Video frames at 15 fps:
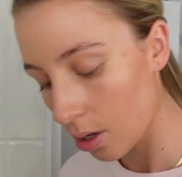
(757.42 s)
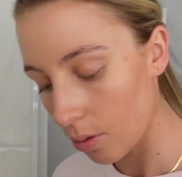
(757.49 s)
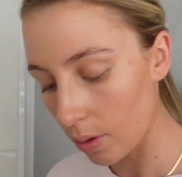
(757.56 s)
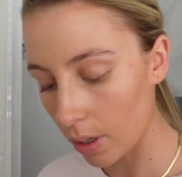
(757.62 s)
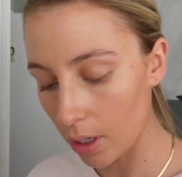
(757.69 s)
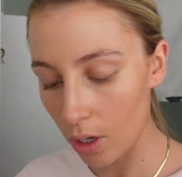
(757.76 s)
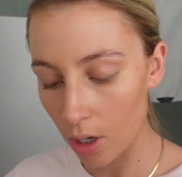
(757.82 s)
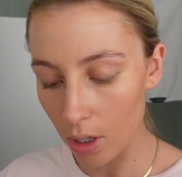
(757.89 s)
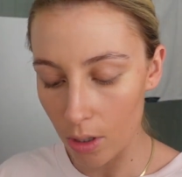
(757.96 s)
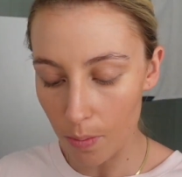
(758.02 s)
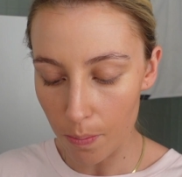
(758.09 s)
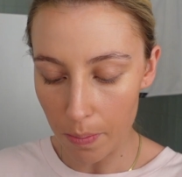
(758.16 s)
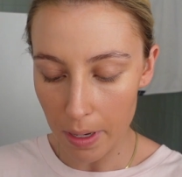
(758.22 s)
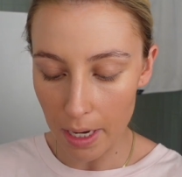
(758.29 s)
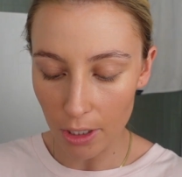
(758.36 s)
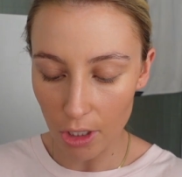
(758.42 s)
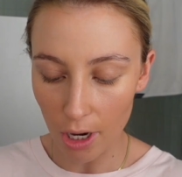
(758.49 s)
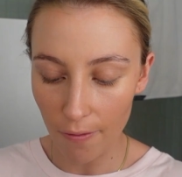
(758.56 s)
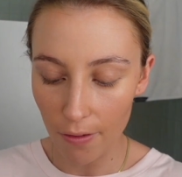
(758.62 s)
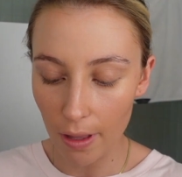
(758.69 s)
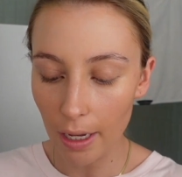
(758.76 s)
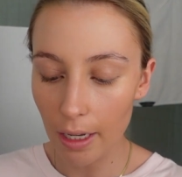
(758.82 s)
we can go to the beach. I
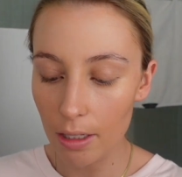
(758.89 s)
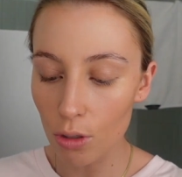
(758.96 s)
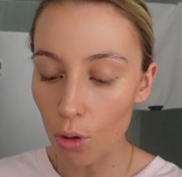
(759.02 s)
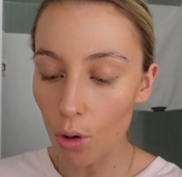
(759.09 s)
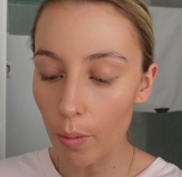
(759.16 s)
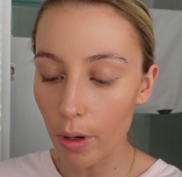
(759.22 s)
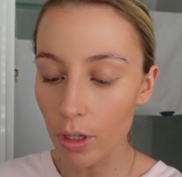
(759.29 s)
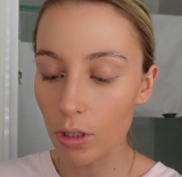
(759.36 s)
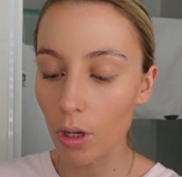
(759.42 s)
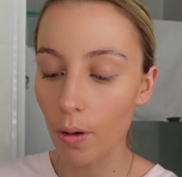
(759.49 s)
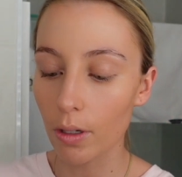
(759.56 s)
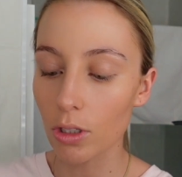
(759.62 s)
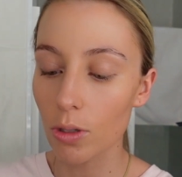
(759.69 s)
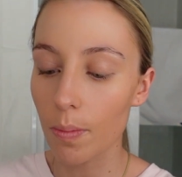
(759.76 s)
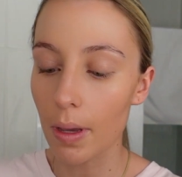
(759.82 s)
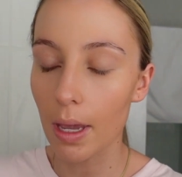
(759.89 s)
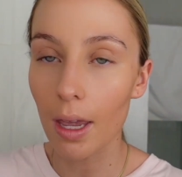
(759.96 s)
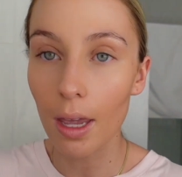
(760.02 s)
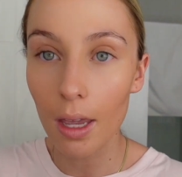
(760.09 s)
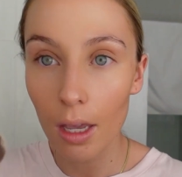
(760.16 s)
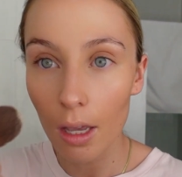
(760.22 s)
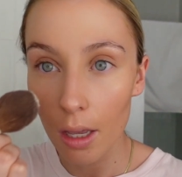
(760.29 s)
feel like it's almost going to
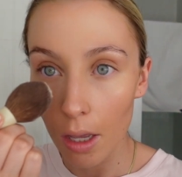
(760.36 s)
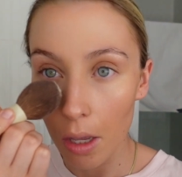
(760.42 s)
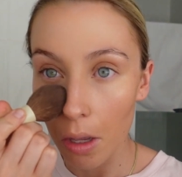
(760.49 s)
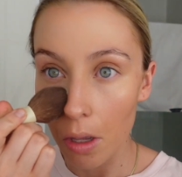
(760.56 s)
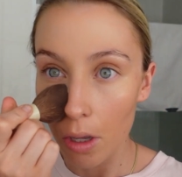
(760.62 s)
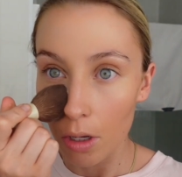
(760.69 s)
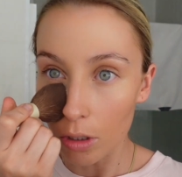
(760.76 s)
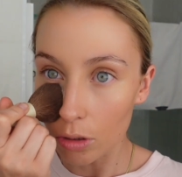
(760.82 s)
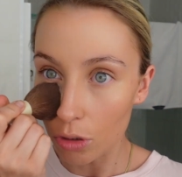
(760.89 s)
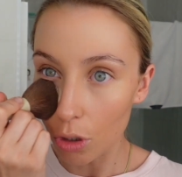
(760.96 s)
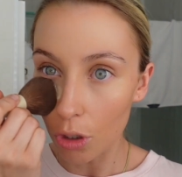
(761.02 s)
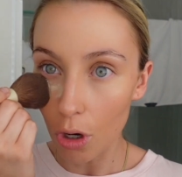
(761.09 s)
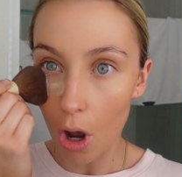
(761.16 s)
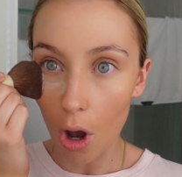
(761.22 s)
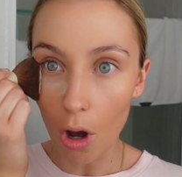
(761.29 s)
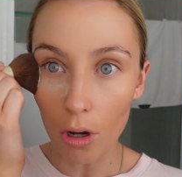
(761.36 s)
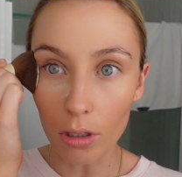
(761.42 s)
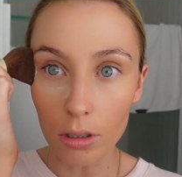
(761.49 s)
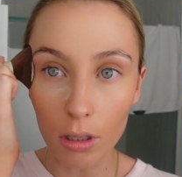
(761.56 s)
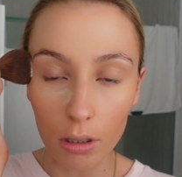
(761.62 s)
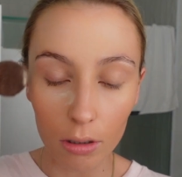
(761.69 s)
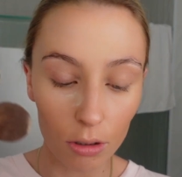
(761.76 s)
be too
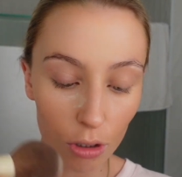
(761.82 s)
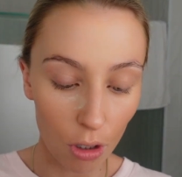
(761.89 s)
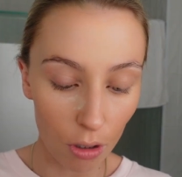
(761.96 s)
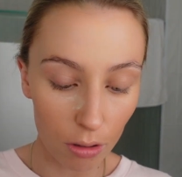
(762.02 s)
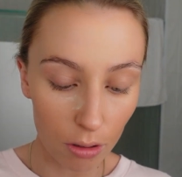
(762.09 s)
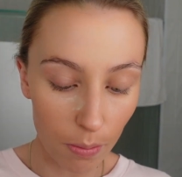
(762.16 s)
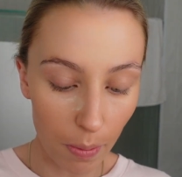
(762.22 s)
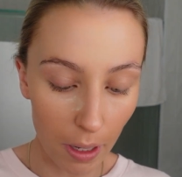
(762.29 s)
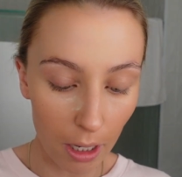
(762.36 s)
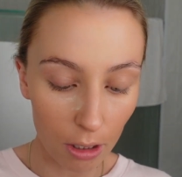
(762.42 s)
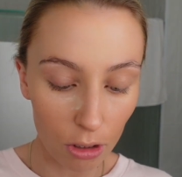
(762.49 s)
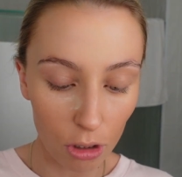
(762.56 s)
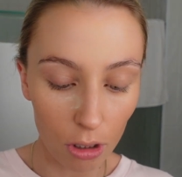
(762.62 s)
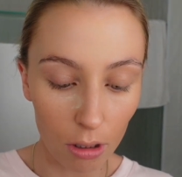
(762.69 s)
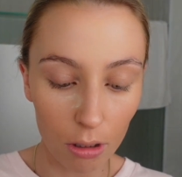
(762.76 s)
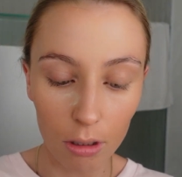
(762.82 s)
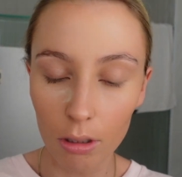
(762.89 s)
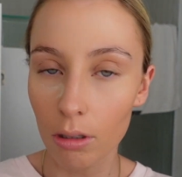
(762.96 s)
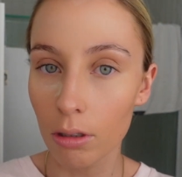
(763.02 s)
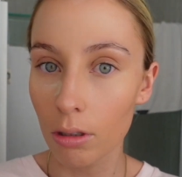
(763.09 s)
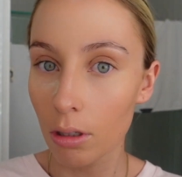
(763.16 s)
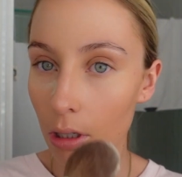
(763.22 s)
hot to go to the beach.
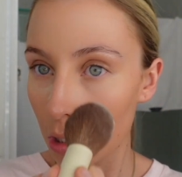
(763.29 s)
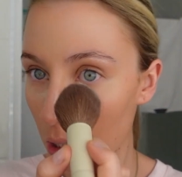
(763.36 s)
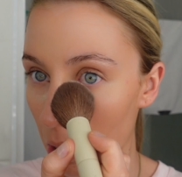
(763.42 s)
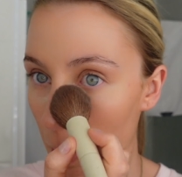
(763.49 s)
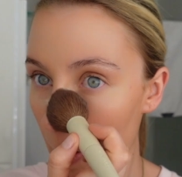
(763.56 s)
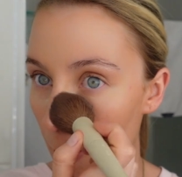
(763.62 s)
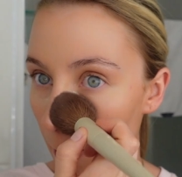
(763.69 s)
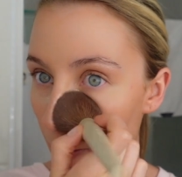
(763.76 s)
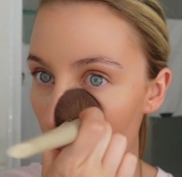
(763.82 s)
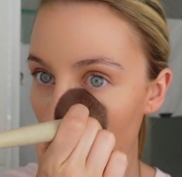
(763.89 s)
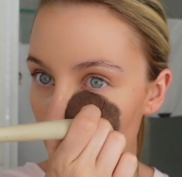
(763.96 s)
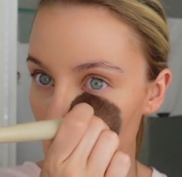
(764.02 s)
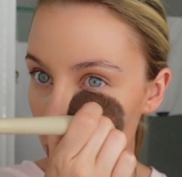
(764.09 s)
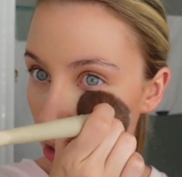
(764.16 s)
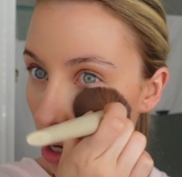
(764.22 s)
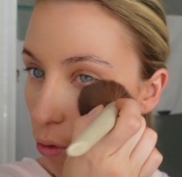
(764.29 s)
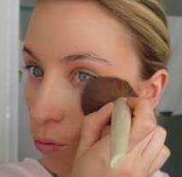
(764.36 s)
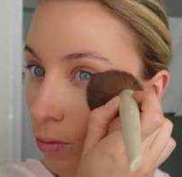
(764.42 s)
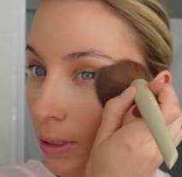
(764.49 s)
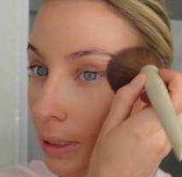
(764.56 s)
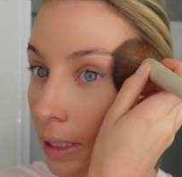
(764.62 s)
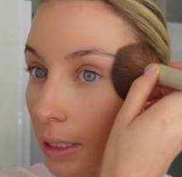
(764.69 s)
It's
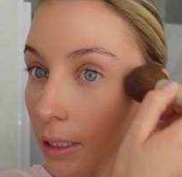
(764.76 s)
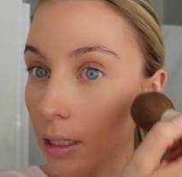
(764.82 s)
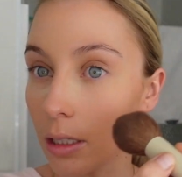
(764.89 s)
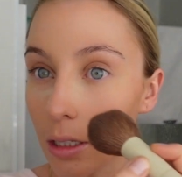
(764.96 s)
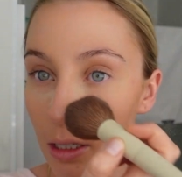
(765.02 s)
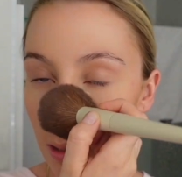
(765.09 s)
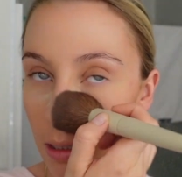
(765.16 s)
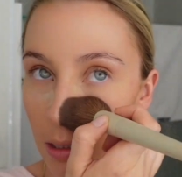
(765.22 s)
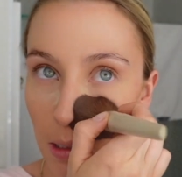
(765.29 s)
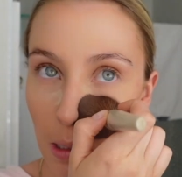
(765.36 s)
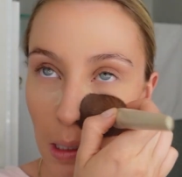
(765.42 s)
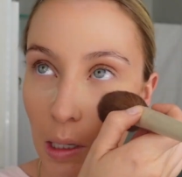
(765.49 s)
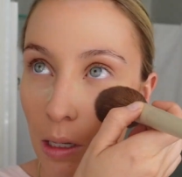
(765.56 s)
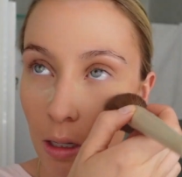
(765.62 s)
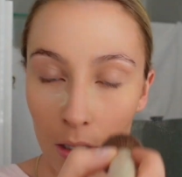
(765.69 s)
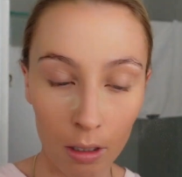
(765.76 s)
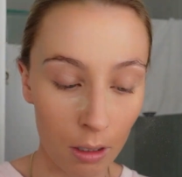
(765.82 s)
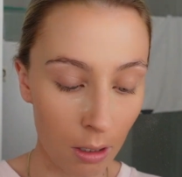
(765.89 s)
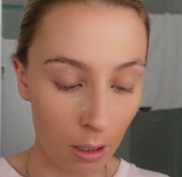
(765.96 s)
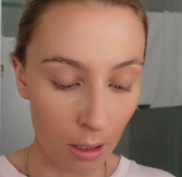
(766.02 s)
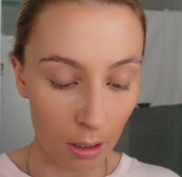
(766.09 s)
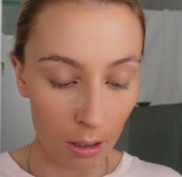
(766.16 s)
ridiculous.
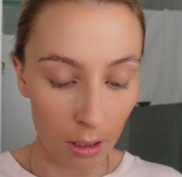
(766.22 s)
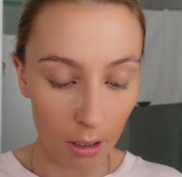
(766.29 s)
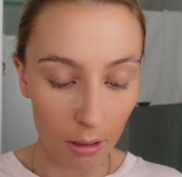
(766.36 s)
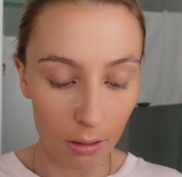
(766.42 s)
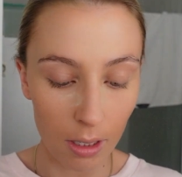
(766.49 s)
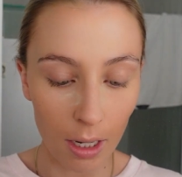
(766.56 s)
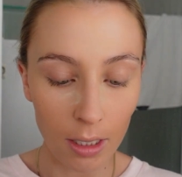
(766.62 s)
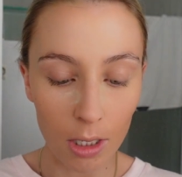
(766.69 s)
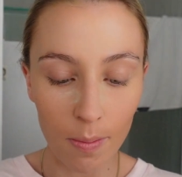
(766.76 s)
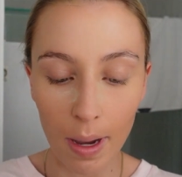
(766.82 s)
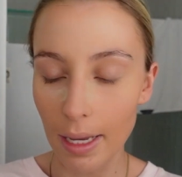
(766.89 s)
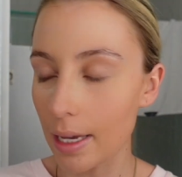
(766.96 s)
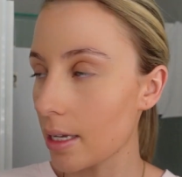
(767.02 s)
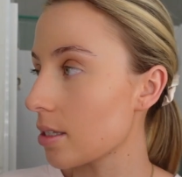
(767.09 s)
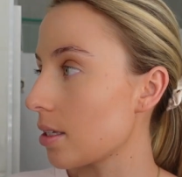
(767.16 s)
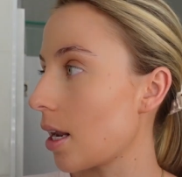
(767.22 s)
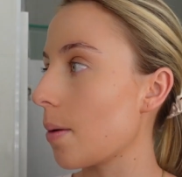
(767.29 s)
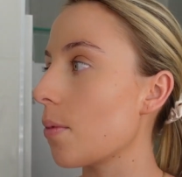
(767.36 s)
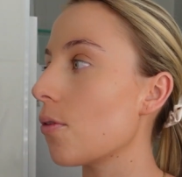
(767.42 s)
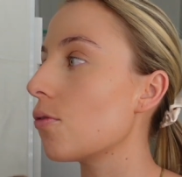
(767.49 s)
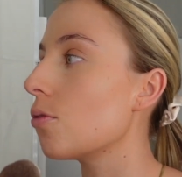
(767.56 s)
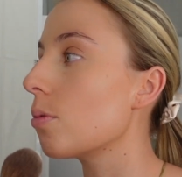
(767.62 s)
I was saying to Matt yesterday,
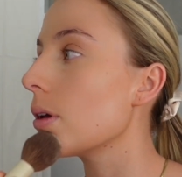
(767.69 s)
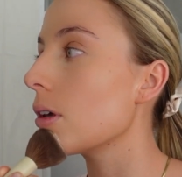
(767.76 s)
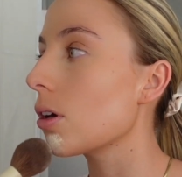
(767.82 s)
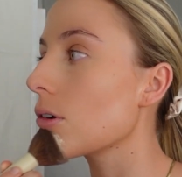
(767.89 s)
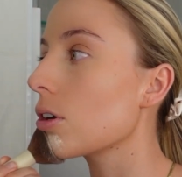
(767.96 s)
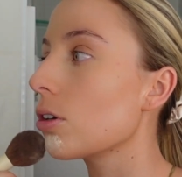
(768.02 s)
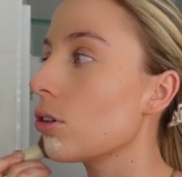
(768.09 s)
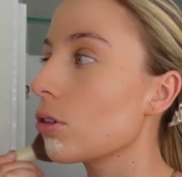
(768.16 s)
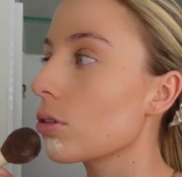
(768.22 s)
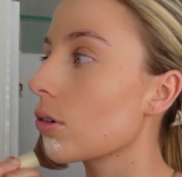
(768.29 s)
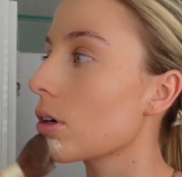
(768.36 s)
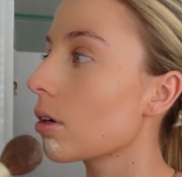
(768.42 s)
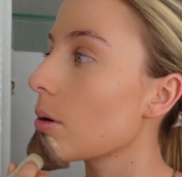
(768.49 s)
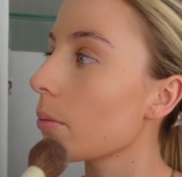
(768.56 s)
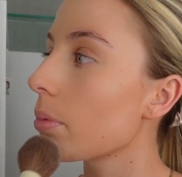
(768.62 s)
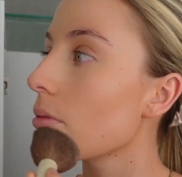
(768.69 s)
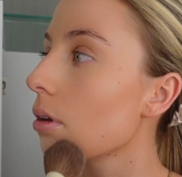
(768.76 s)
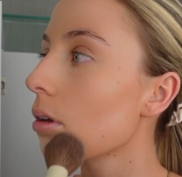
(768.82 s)
before we go to Europe